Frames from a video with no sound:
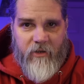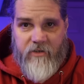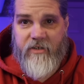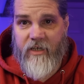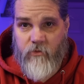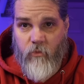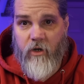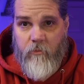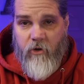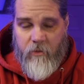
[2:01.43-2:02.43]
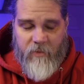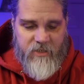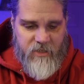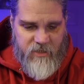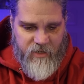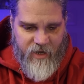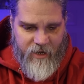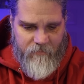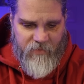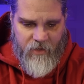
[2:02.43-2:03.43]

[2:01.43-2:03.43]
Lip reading: AirTags work pretty much the same.